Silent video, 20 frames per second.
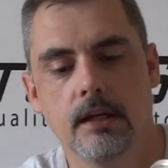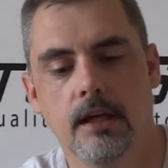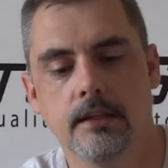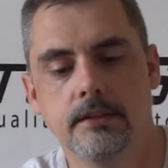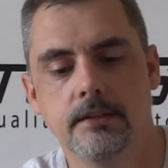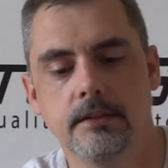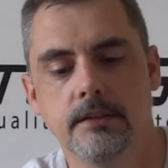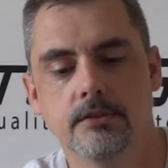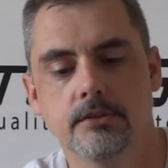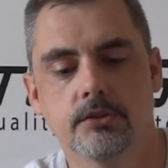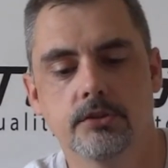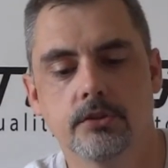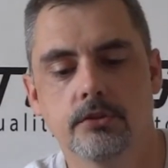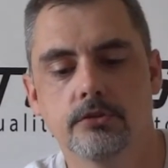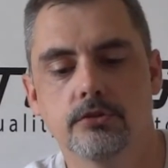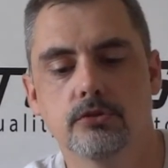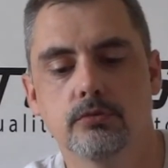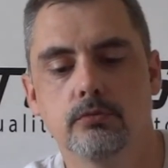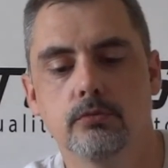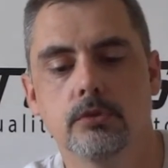I did
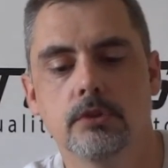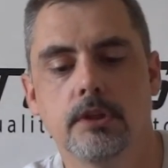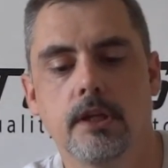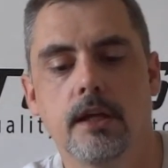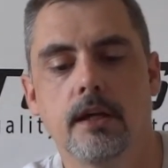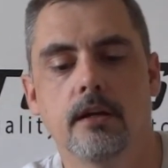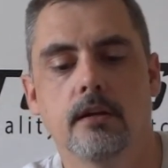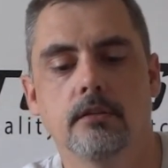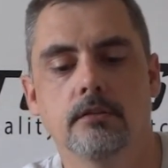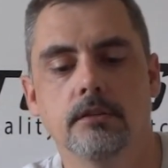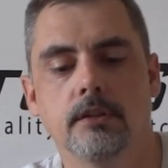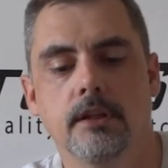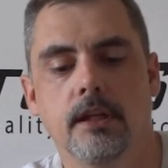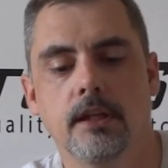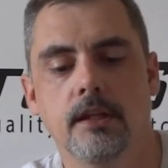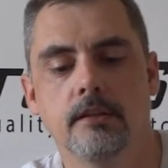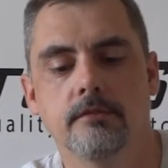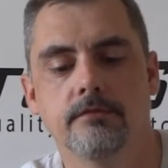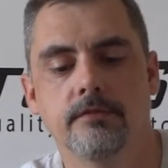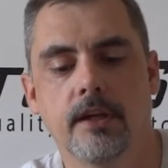search one out
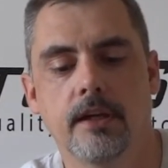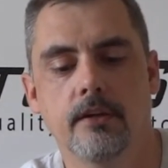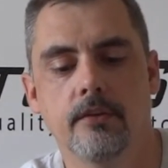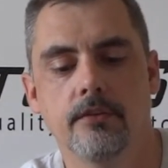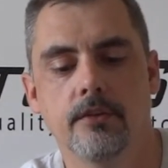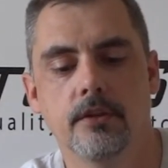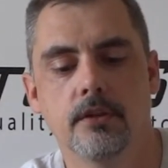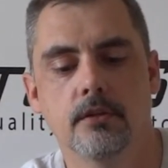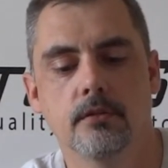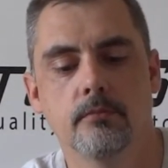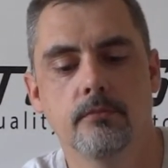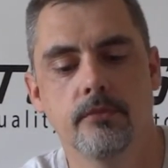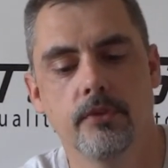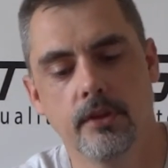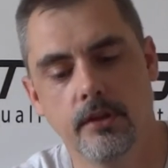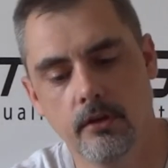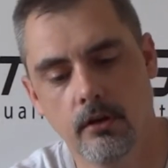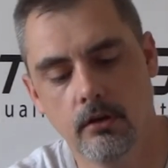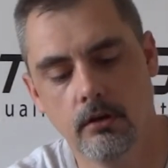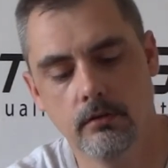and found them. They
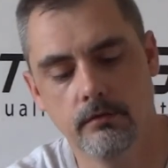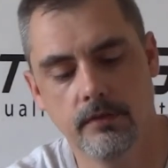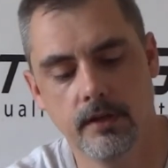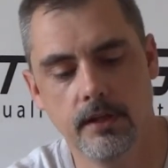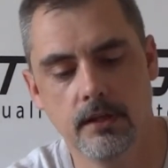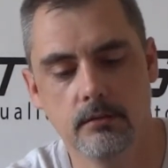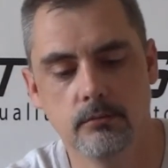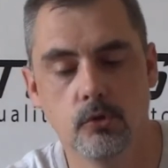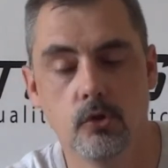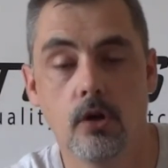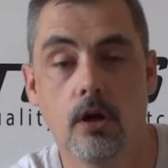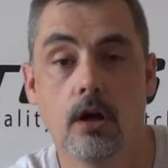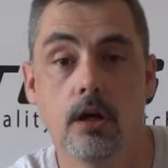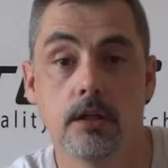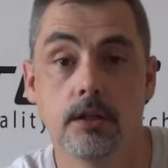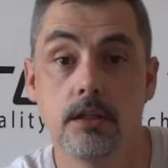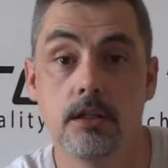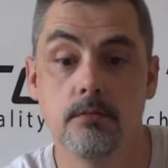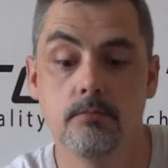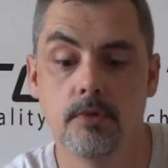are available on
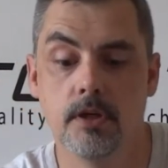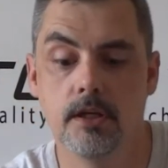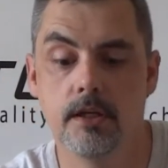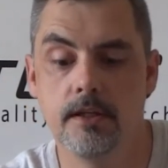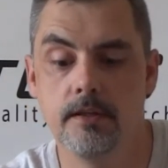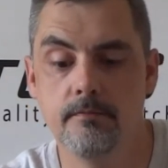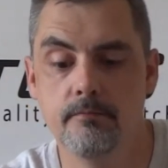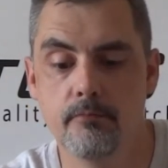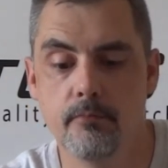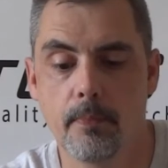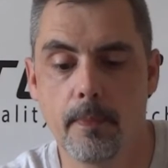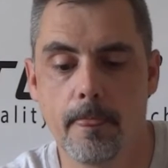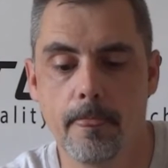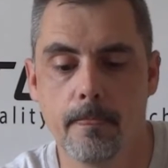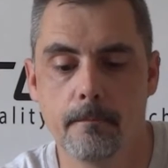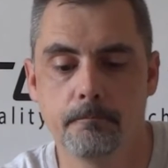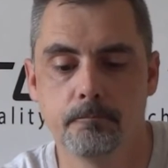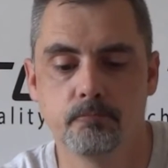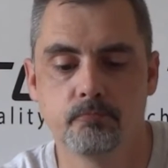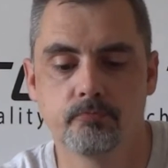eBay,
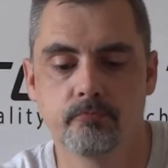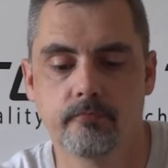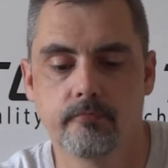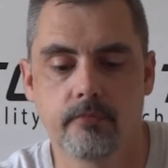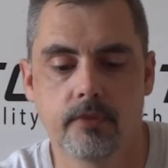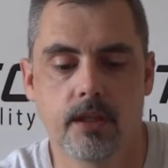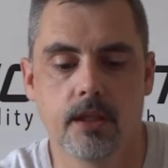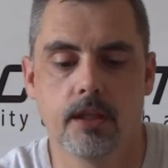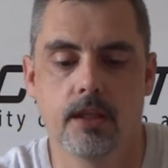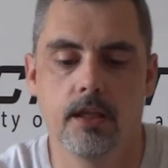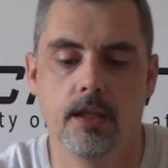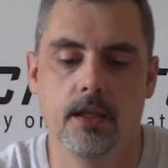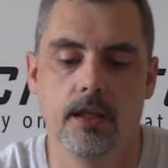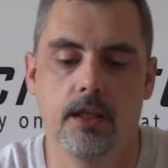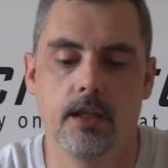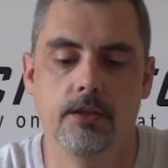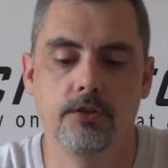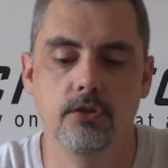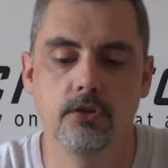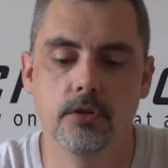
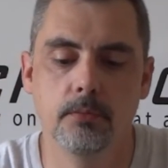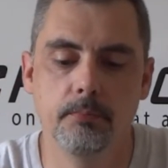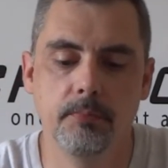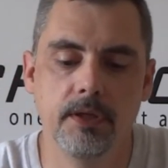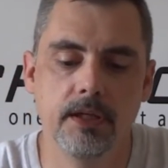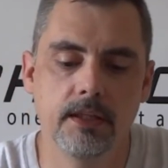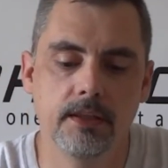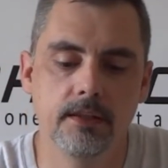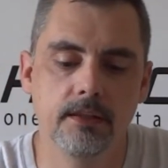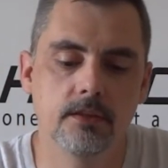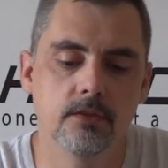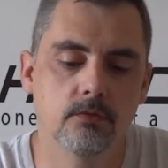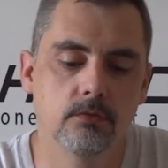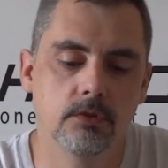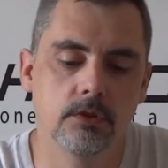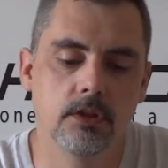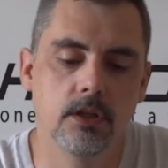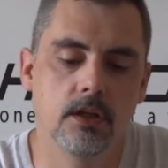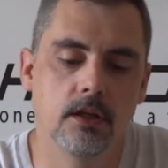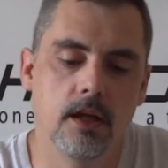and you can pick this one
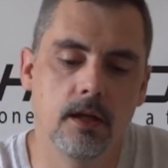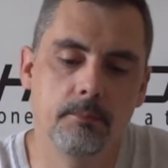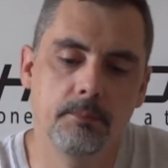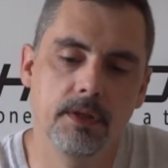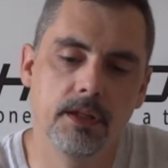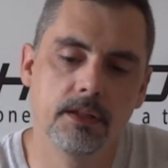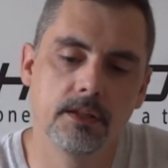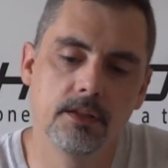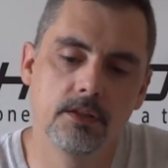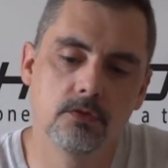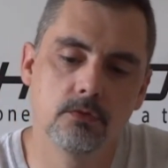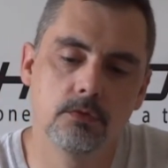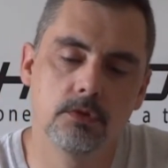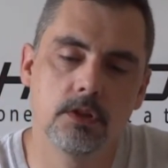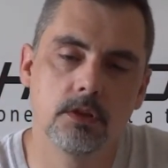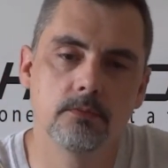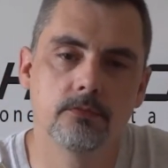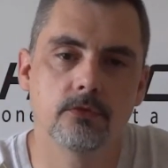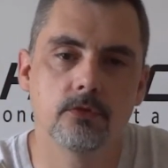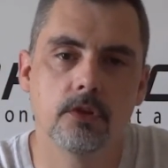up. I picked this one
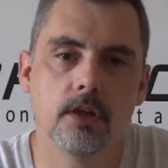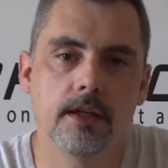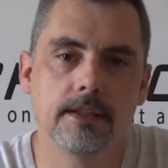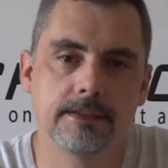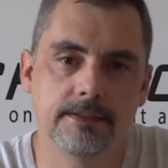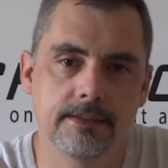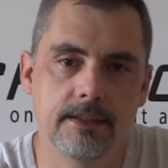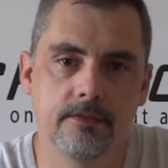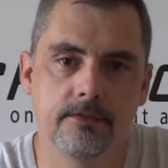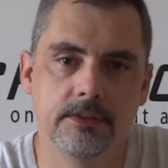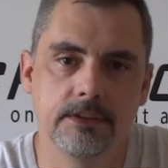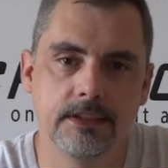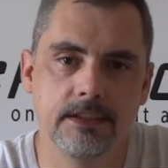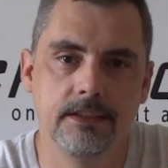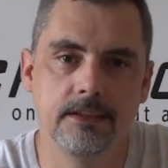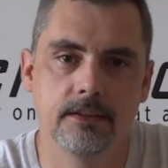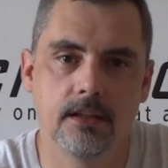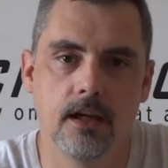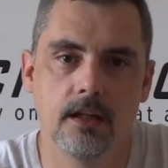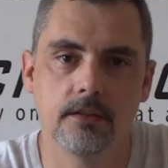up for like
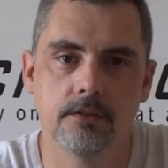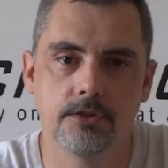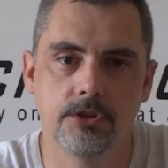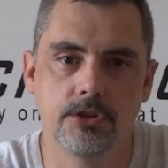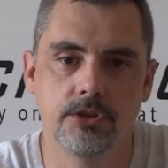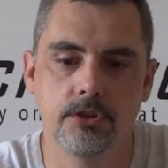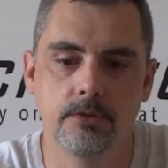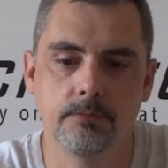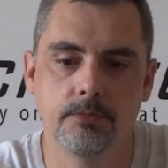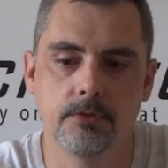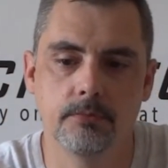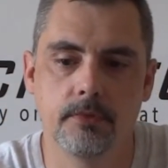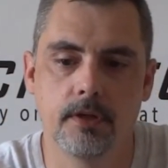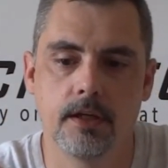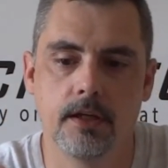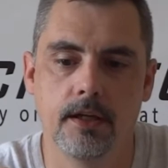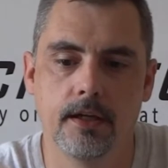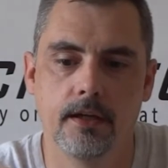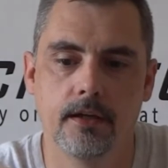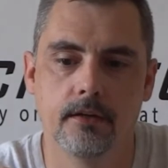$17 shipped to my
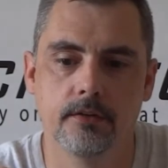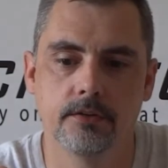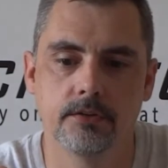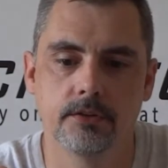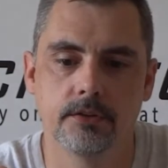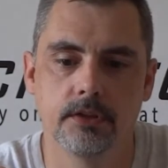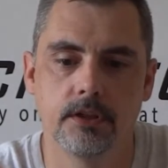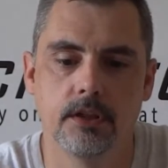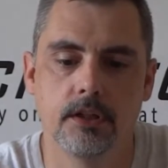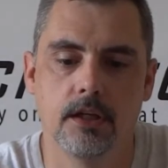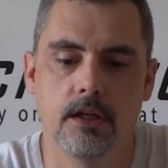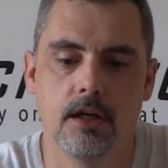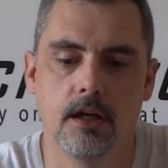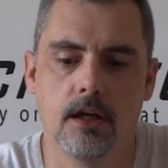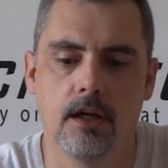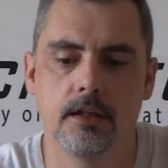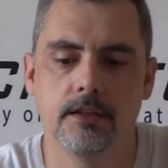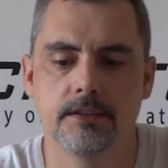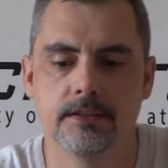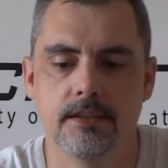house.
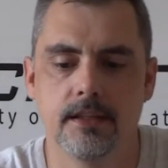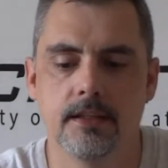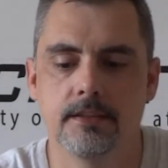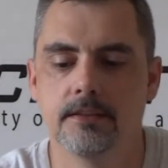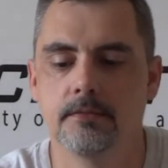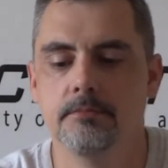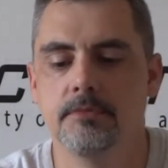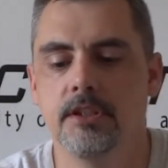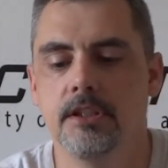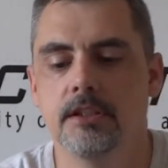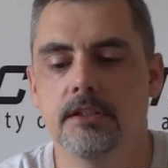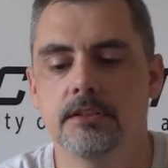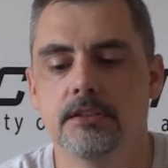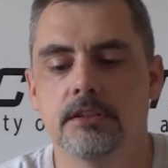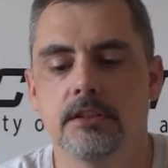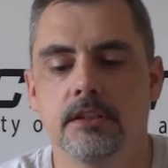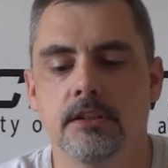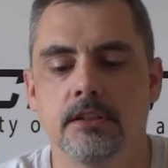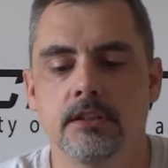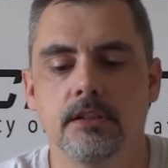It's got some dents
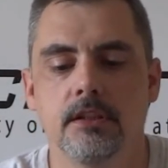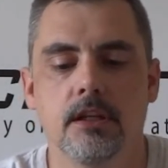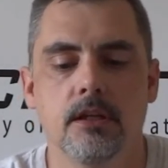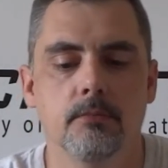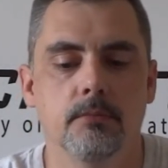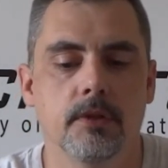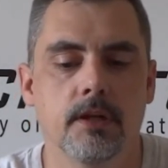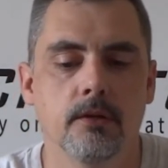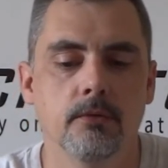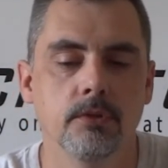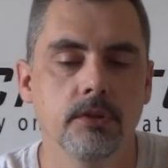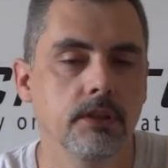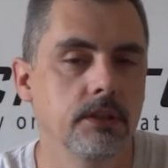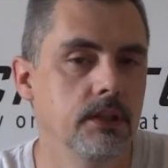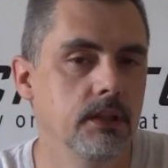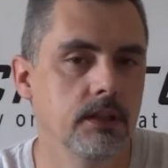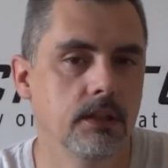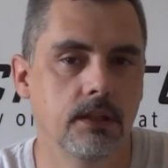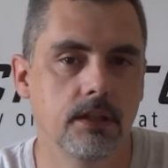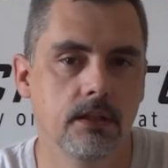in it, but I really
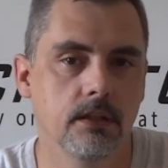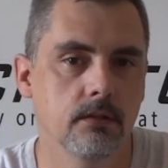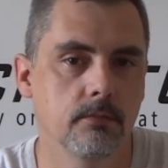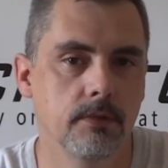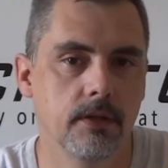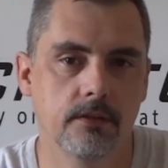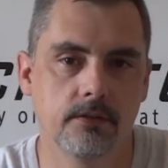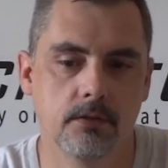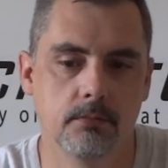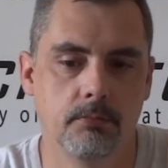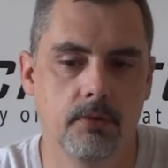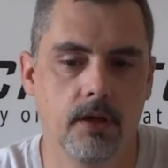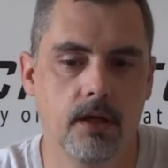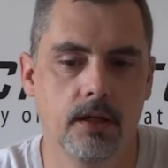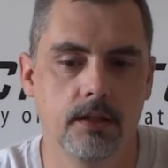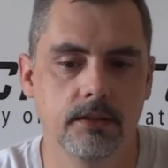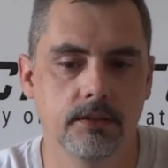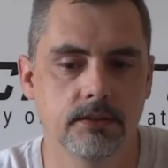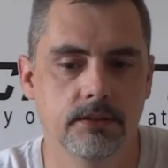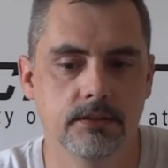didn't care about the
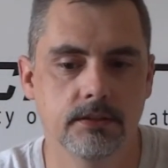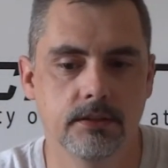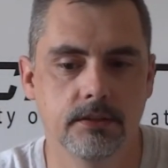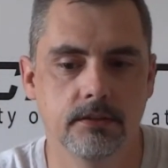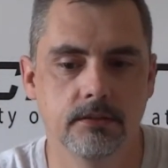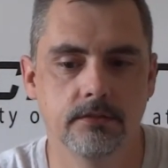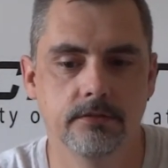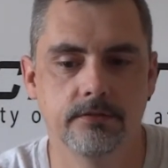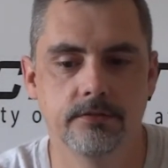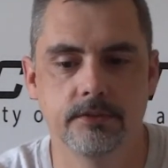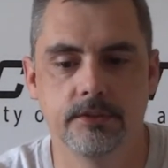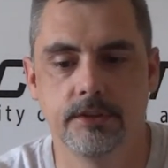pot itself.